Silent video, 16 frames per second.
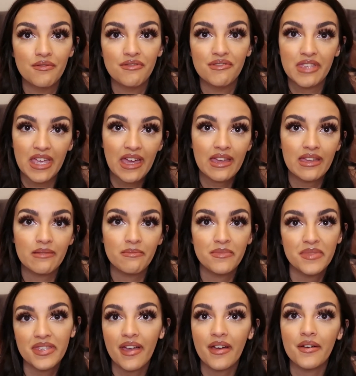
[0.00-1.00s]
time
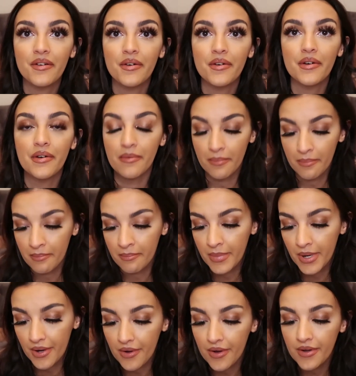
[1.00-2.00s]
sat at home
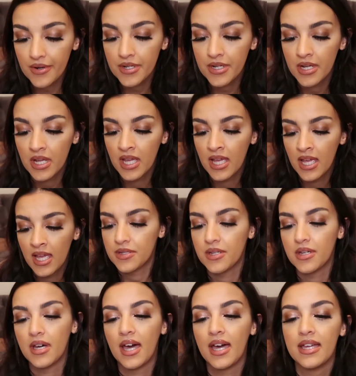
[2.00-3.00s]
bored, so
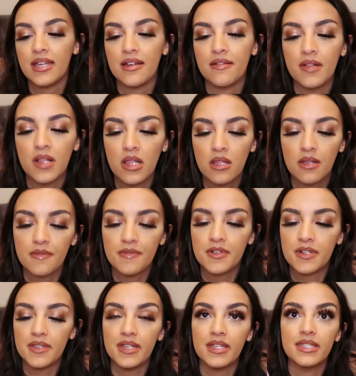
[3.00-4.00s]
I have
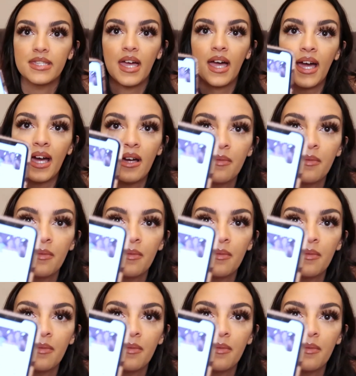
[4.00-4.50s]
loved this app.